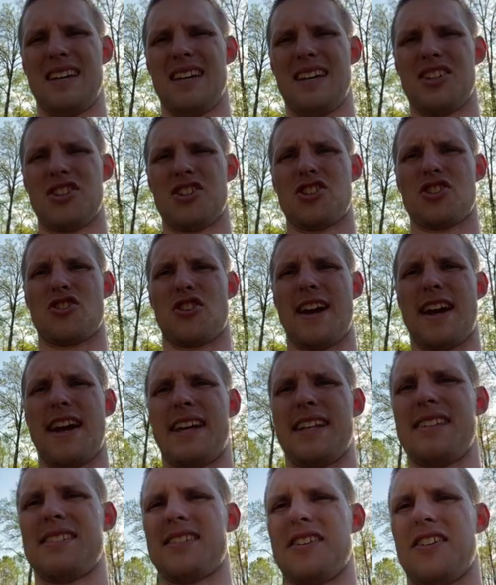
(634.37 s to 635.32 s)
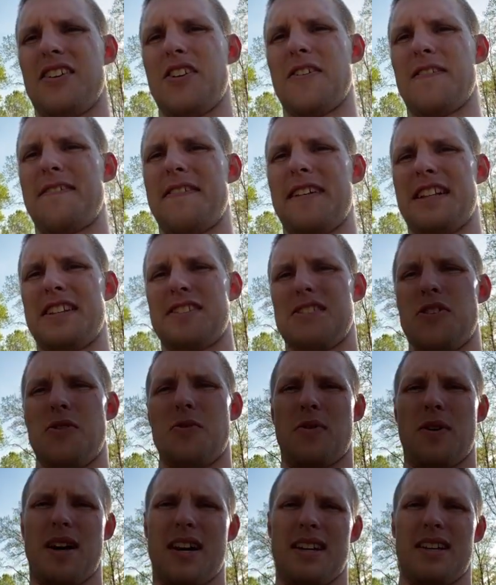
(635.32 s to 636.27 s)
strands of your fence you
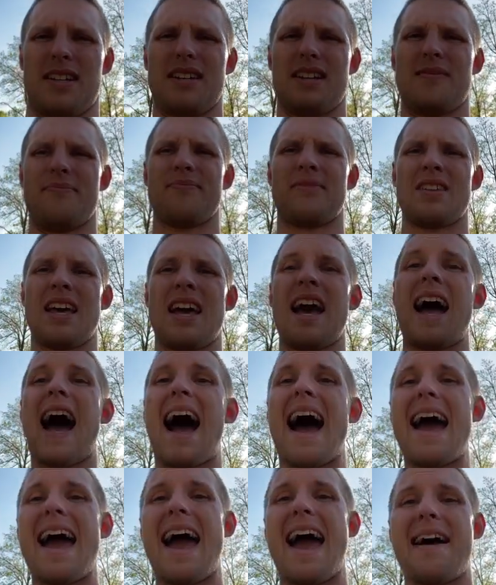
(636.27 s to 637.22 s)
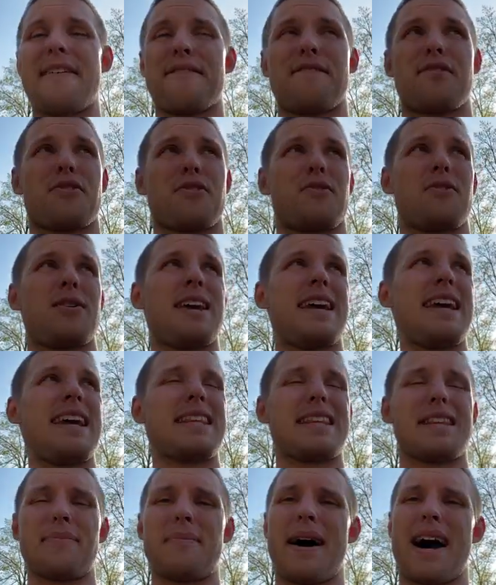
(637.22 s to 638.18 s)
want. I have 3
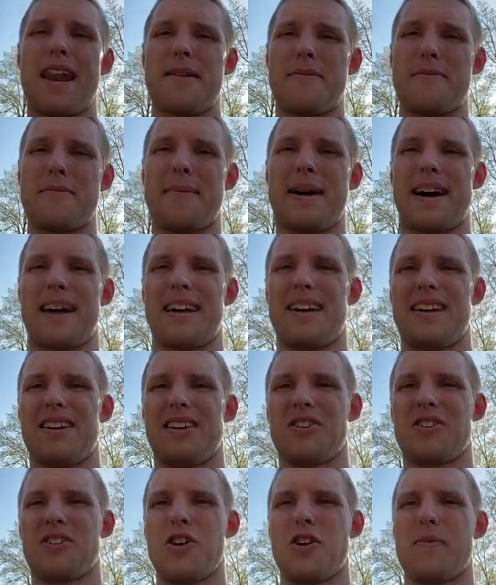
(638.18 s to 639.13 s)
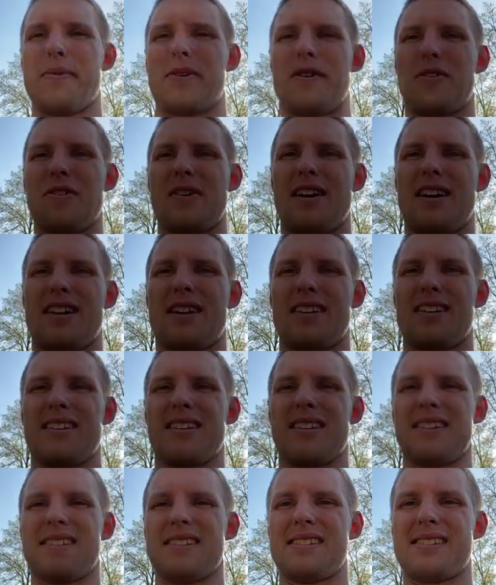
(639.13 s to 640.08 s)
at the bottom of my coop and run
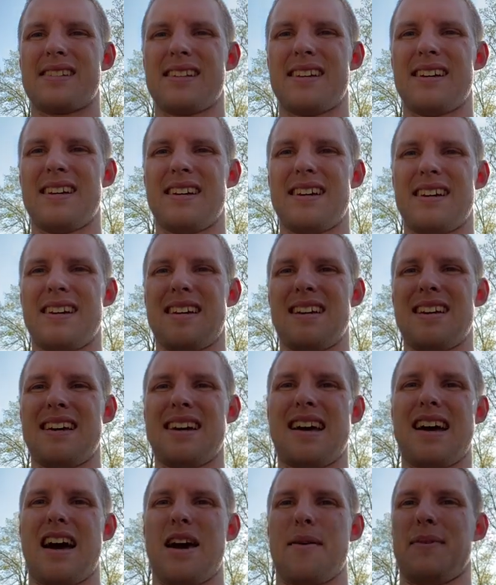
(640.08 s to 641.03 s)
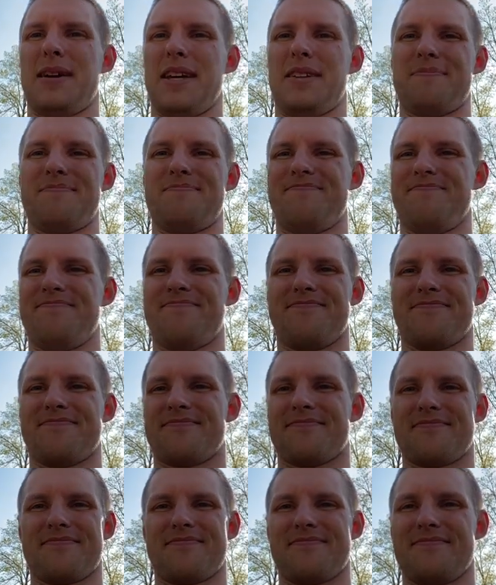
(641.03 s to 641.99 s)
because, I mean,
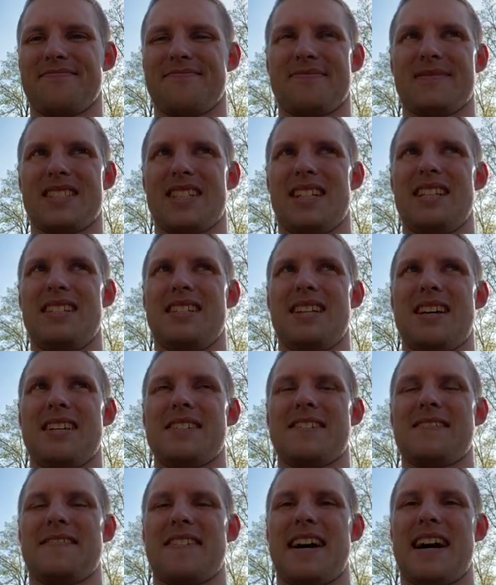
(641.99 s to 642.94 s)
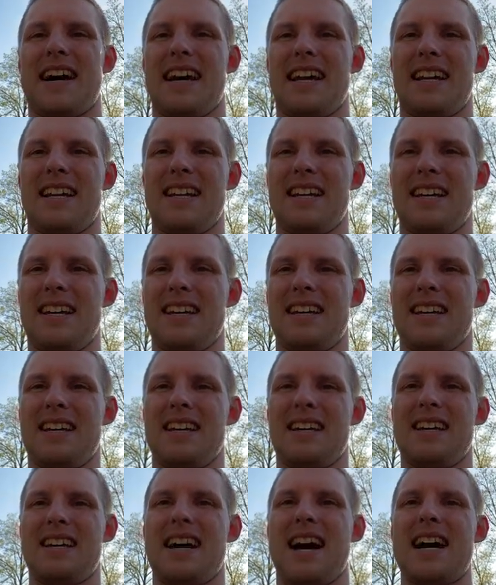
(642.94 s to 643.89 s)
it does fine.
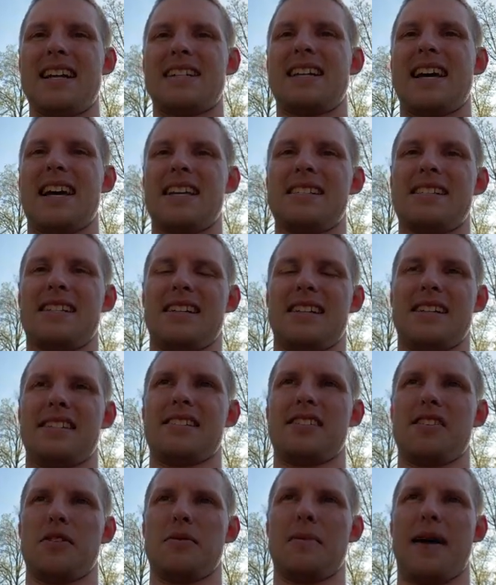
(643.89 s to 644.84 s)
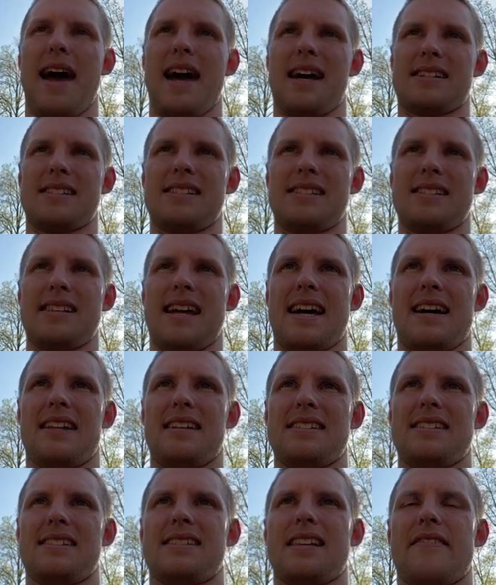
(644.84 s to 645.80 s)
I test it and it still maxes out
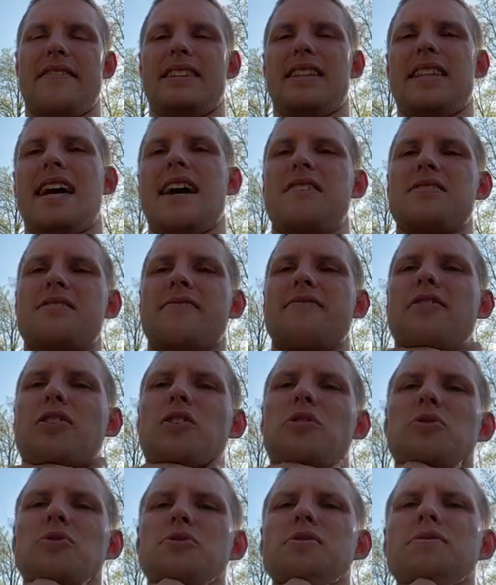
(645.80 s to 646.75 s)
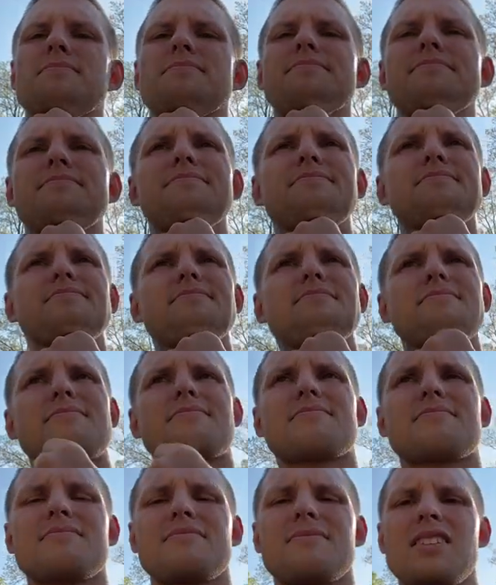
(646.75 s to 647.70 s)
at 7,000 volts.
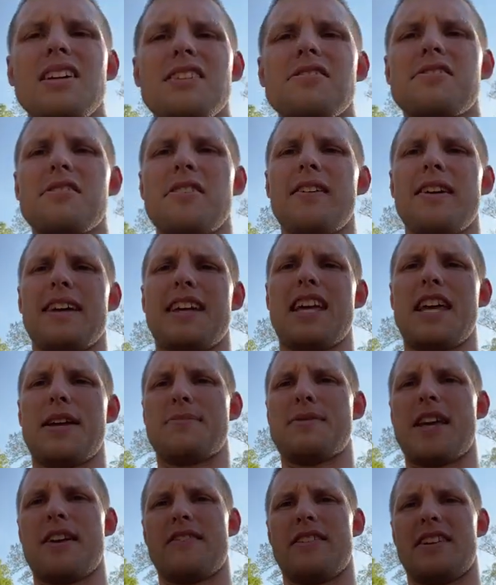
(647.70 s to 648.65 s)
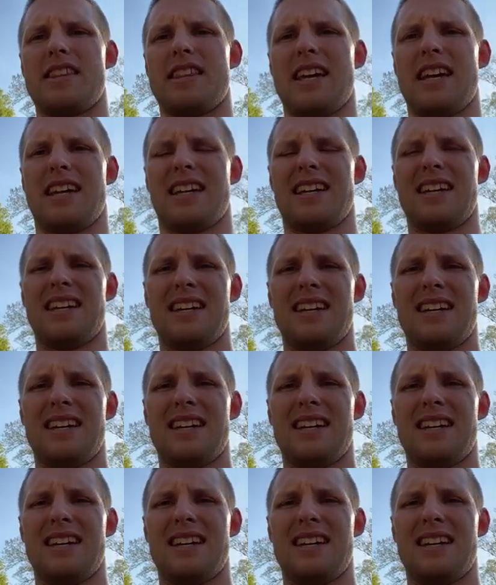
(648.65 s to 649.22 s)
So it keeps everything